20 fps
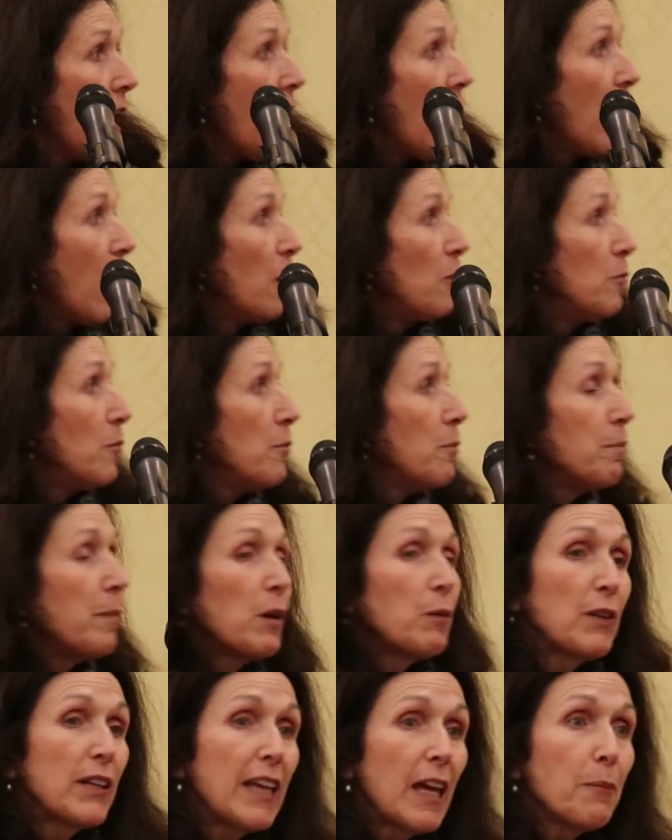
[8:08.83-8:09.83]

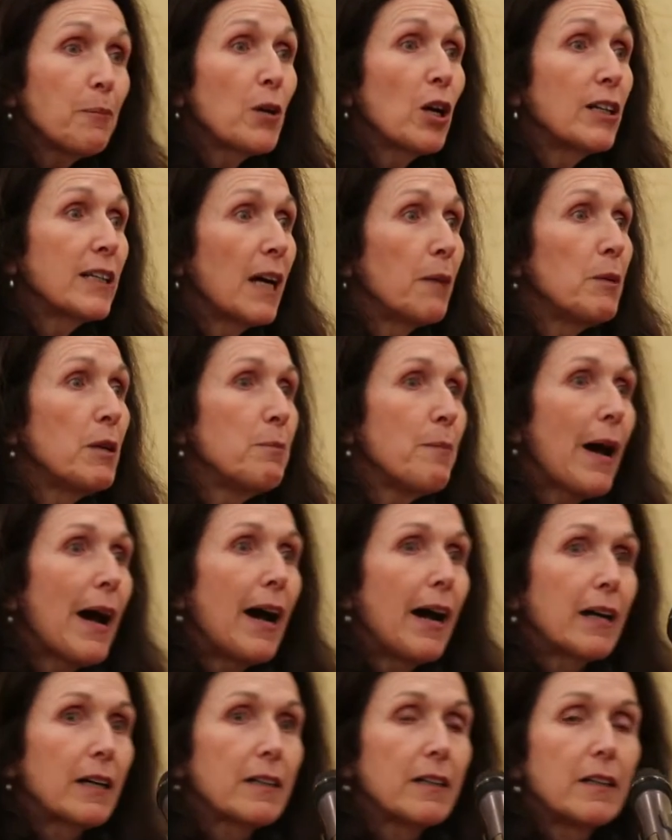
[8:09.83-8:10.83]
But we kept on coming
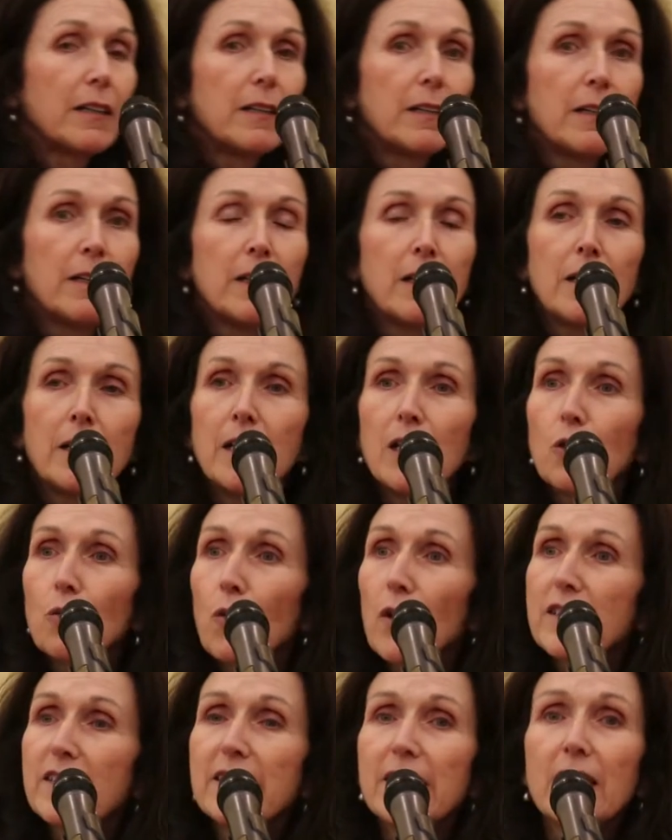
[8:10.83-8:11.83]
back. It
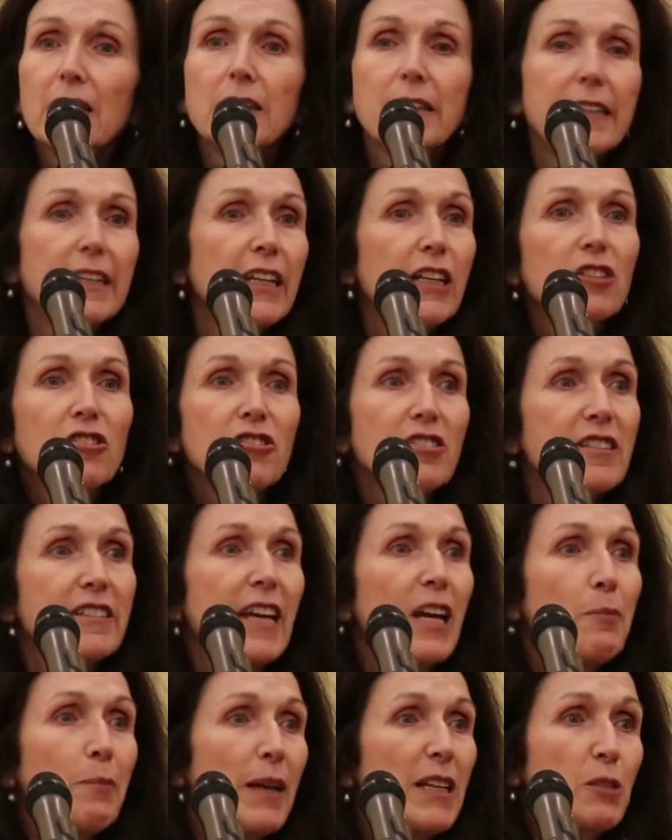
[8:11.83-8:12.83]
wasn't a linear
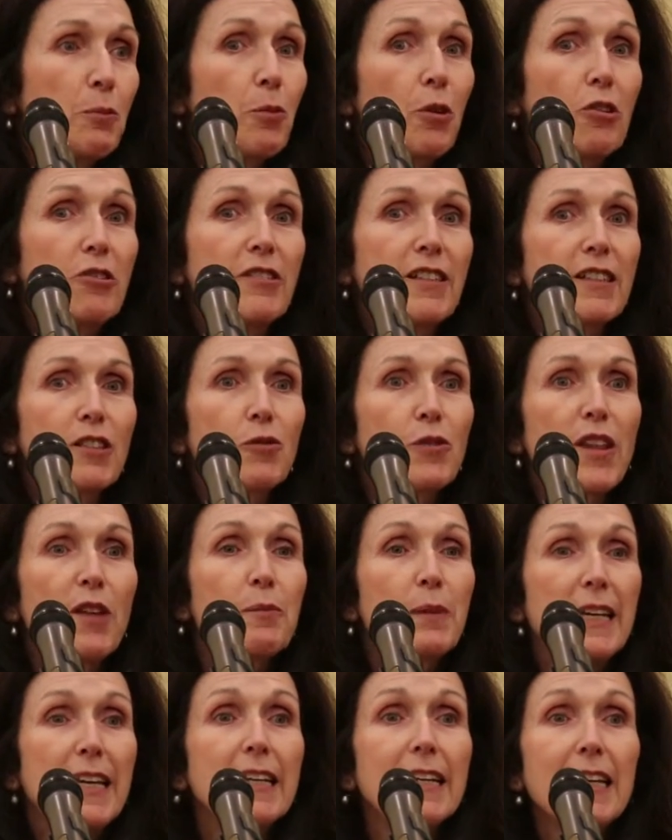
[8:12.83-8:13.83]
state-based process with
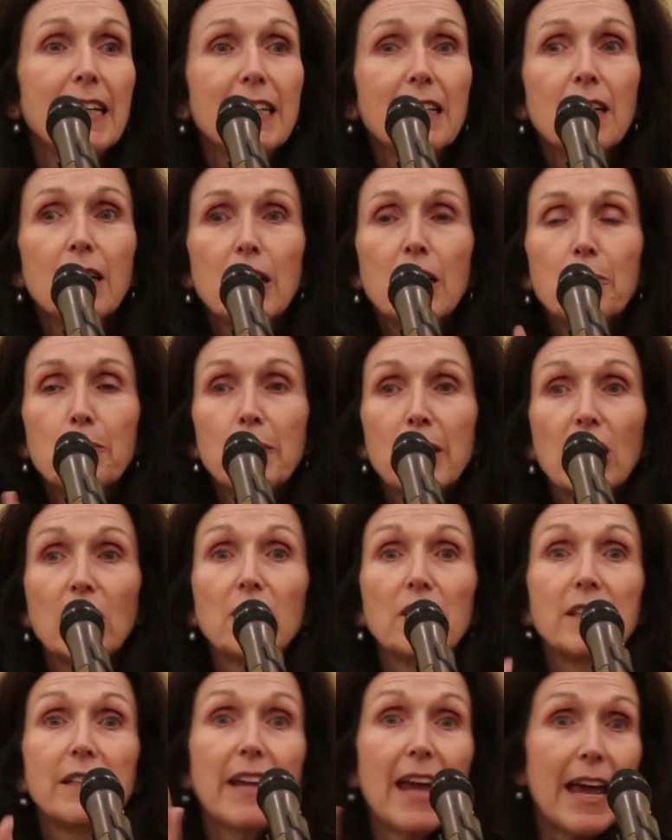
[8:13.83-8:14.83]
a beginning,
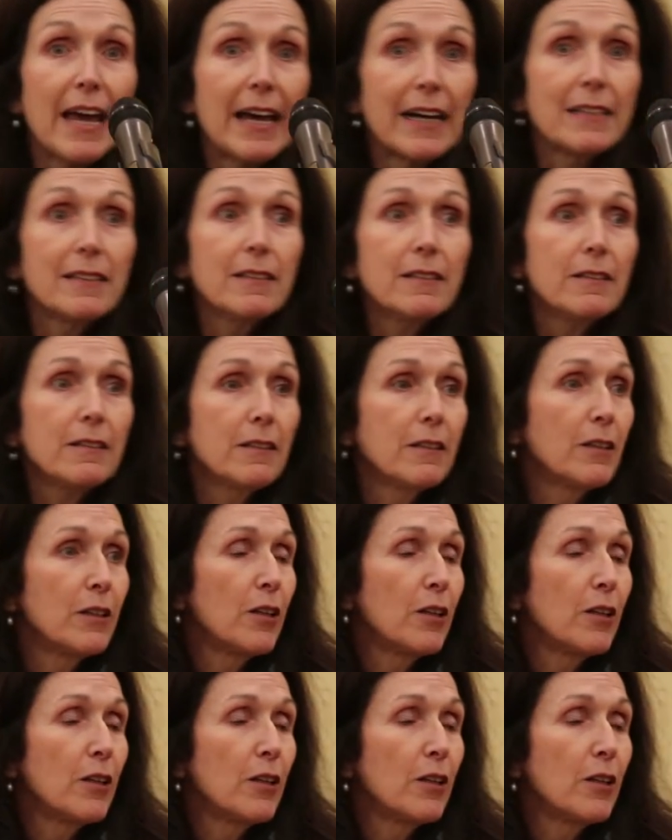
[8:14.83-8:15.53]
middle, and end.